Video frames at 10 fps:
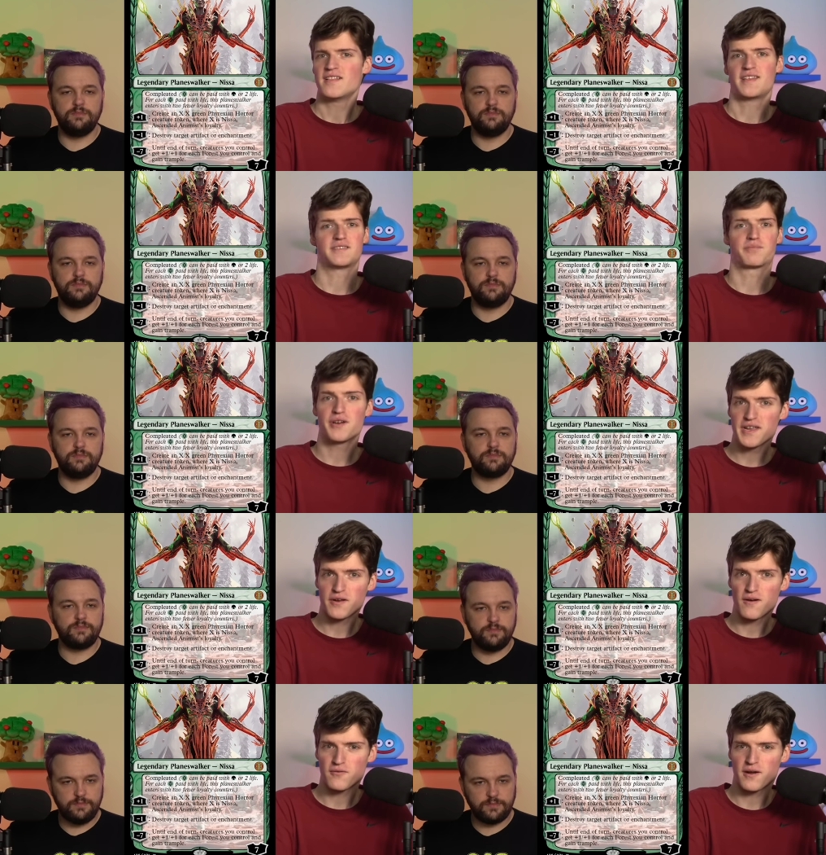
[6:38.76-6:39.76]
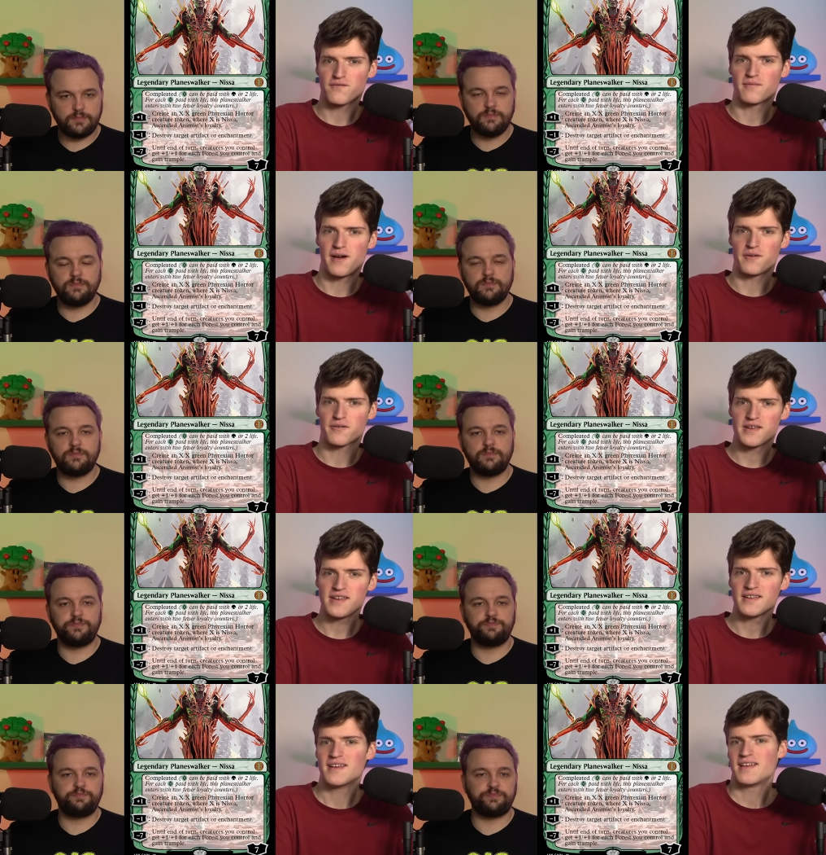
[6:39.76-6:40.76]
Speaker 1: That's a pretty good overrun for mono
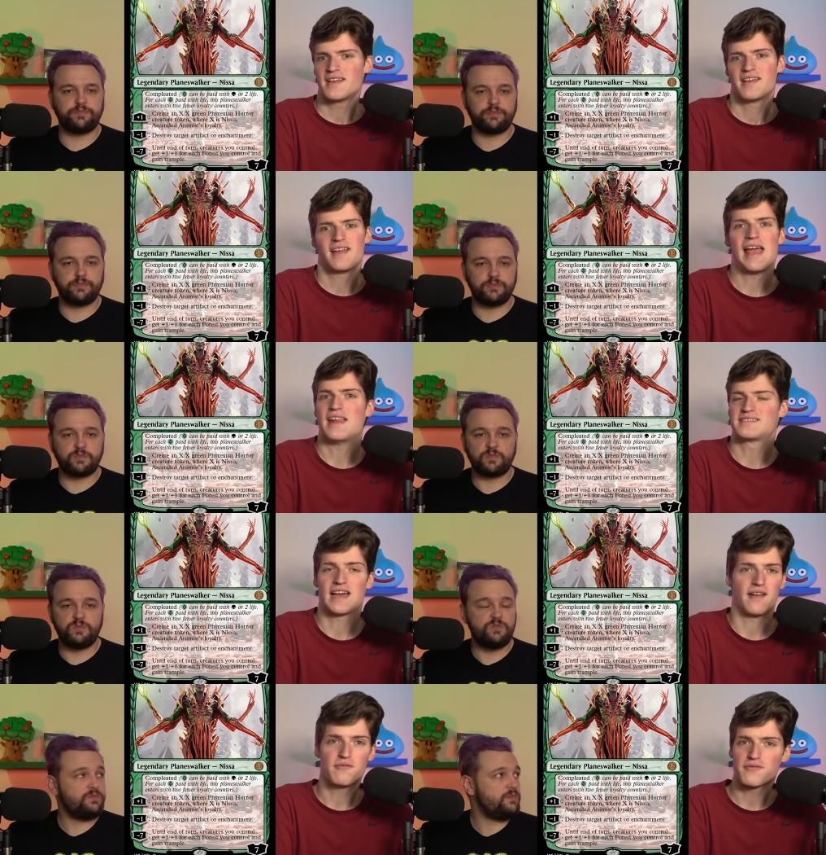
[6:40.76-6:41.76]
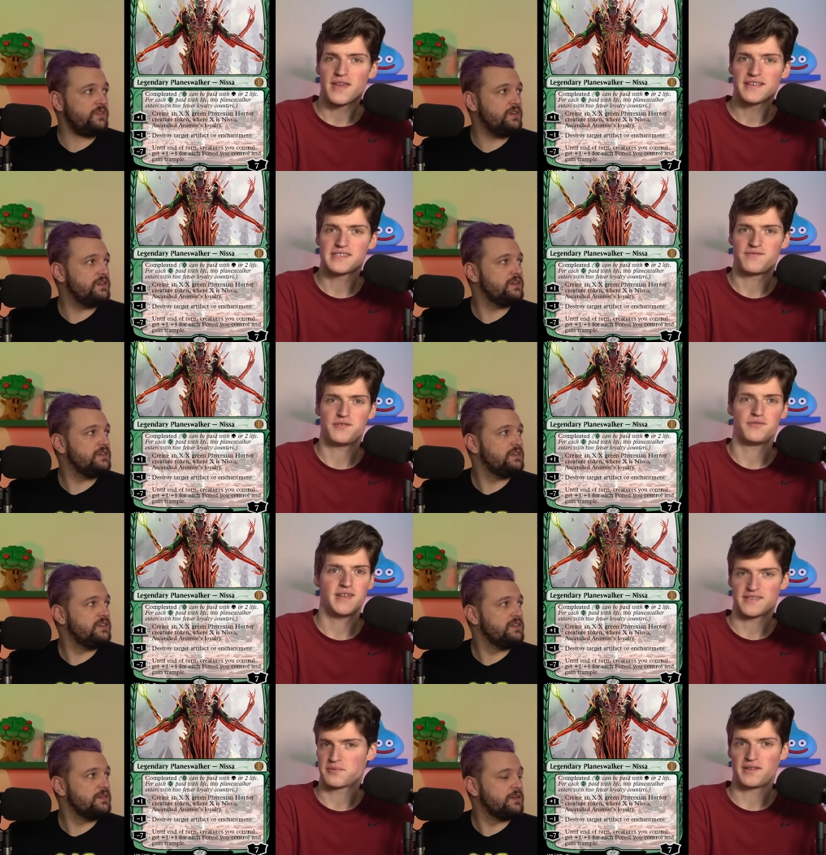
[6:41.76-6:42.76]
green. And it's got other things if you
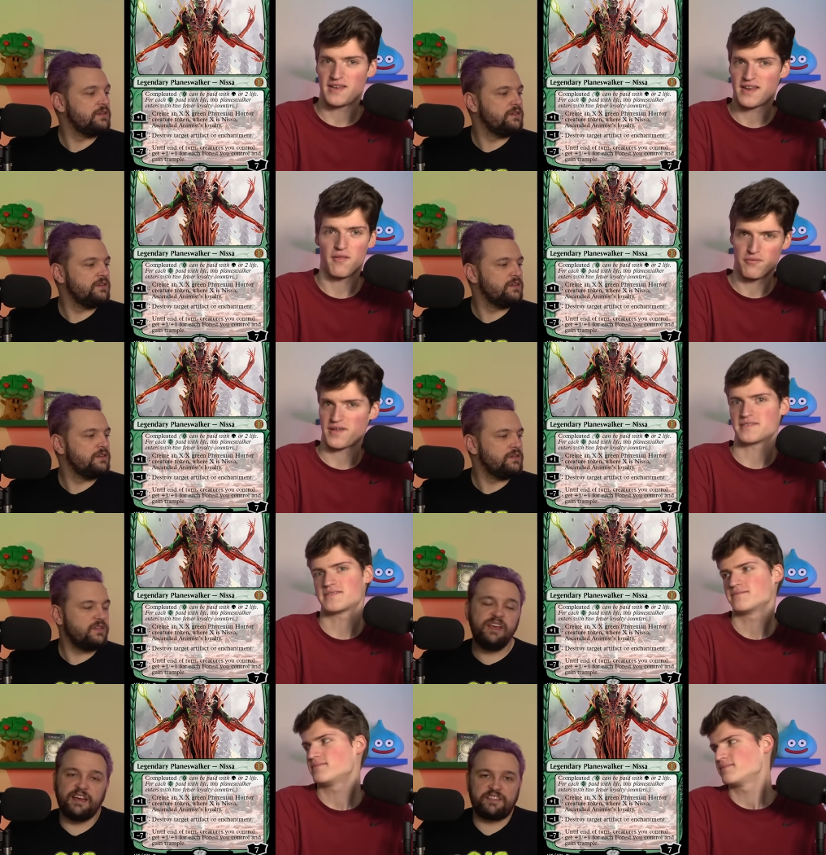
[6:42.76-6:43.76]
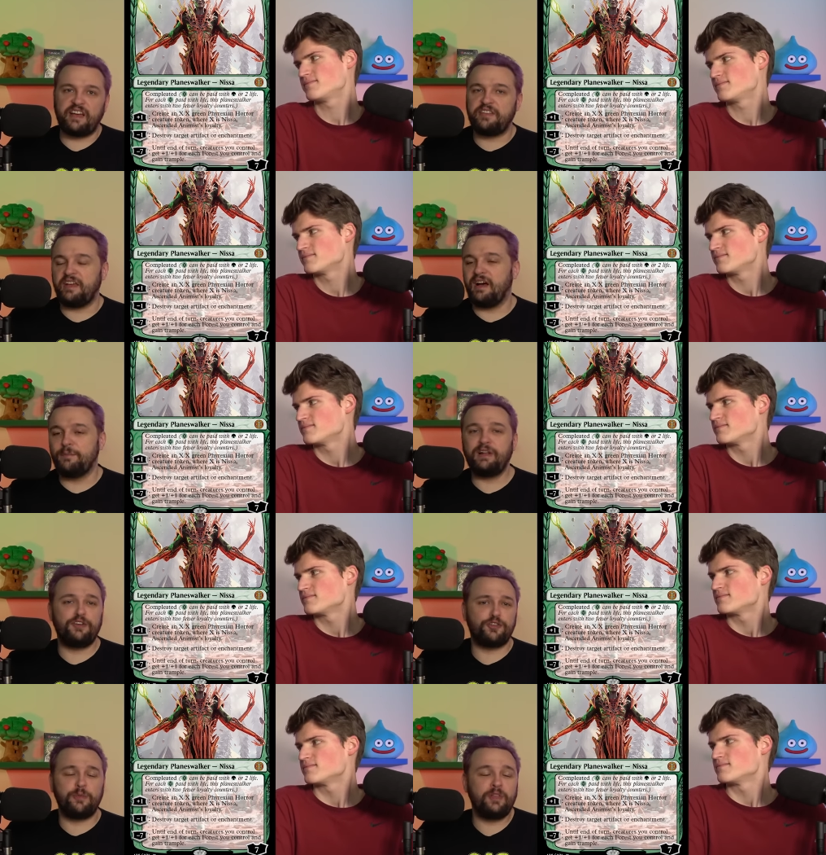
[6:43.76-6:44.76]
desperately need other things.
Speaker 2: Yeah, exactly. Um, it
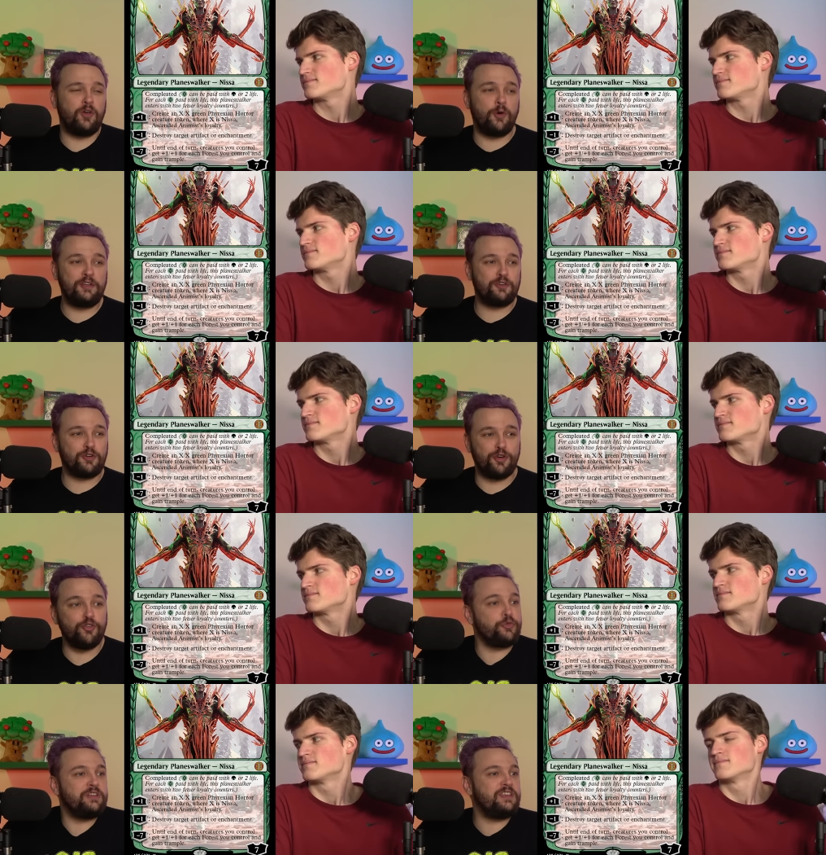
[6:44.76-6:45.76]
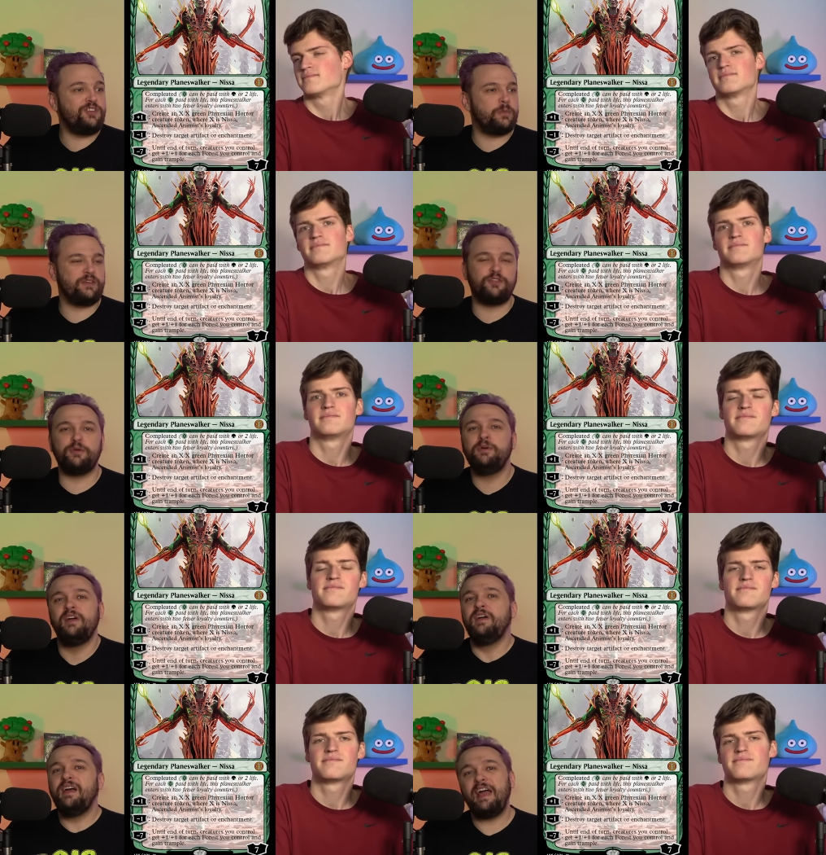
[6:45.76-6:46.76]
also can be lower on your curve when you need to be. If you
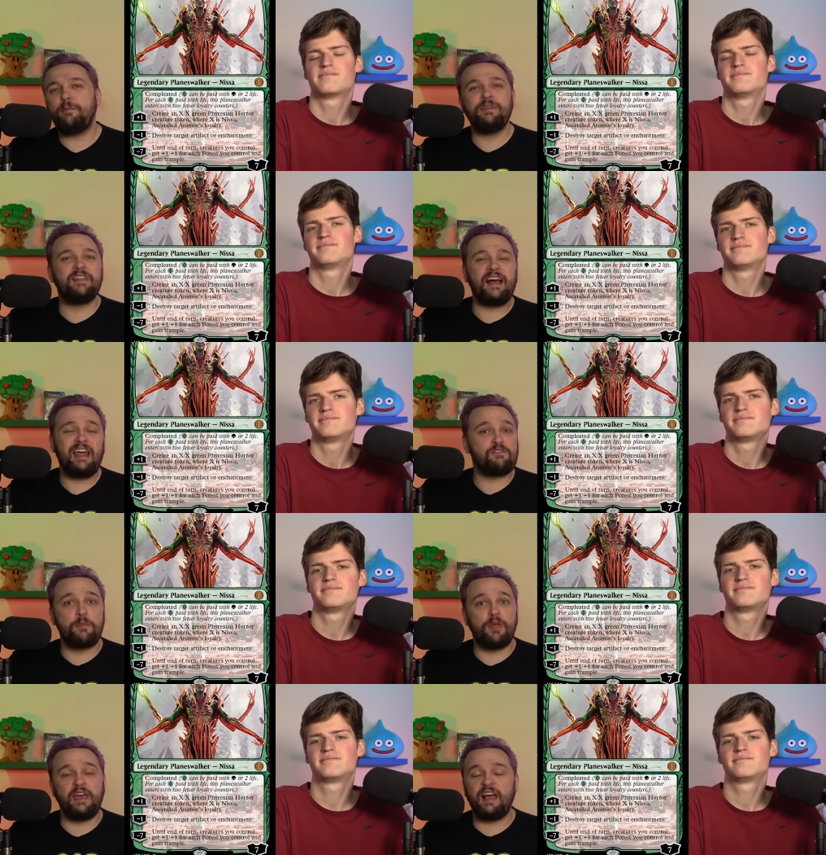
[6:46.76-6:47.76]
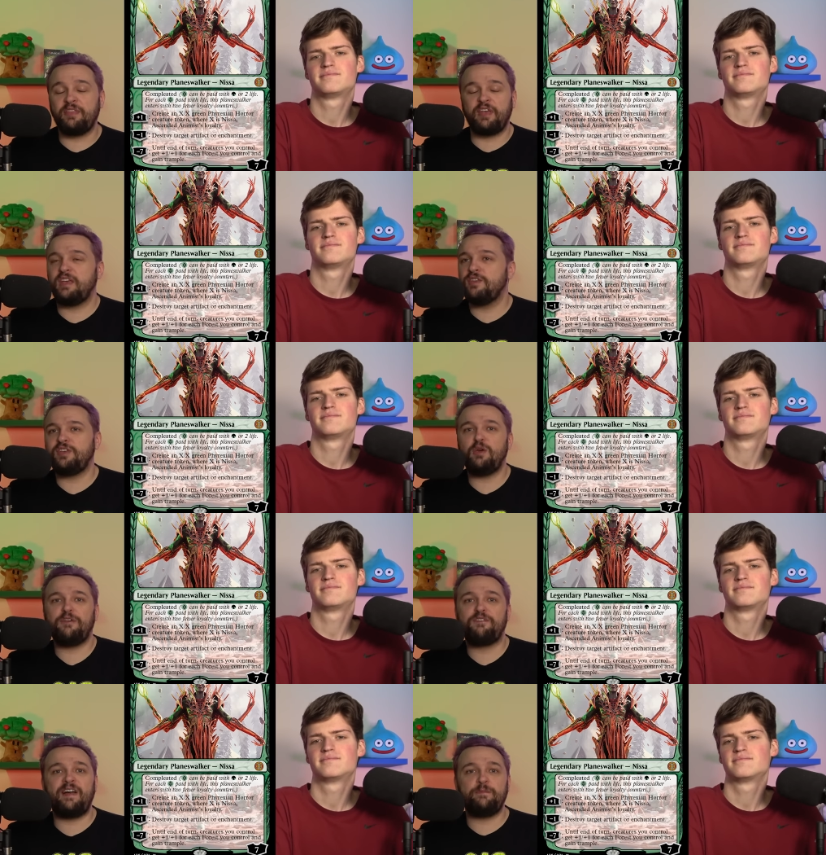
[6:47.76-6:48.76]
happen to not have a play on, like, say you
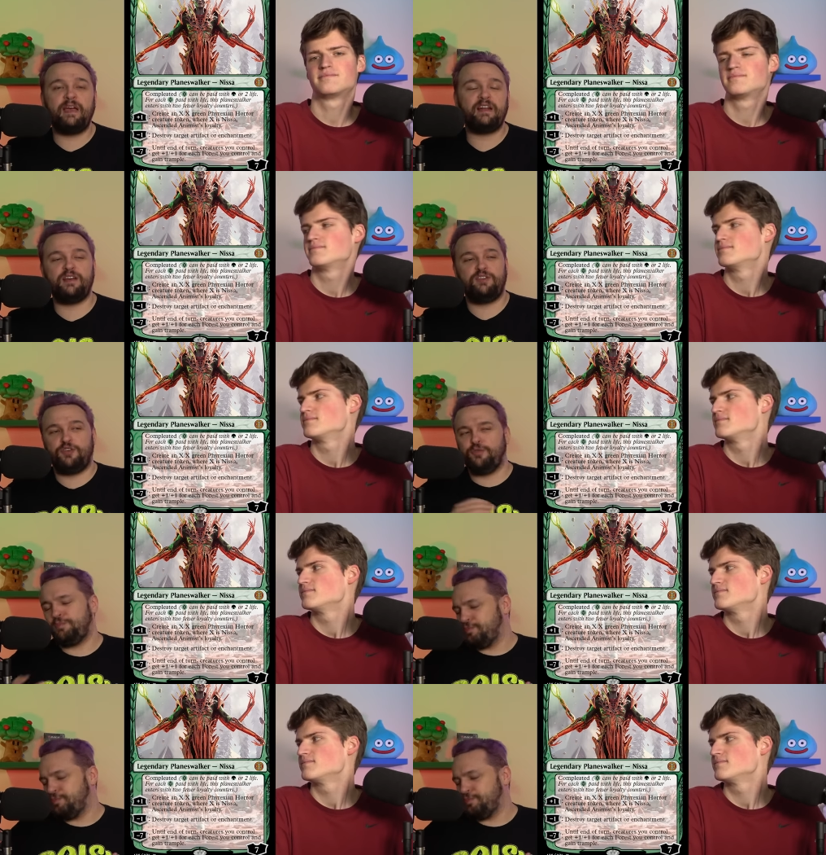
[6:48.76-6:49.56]
have five mana and your,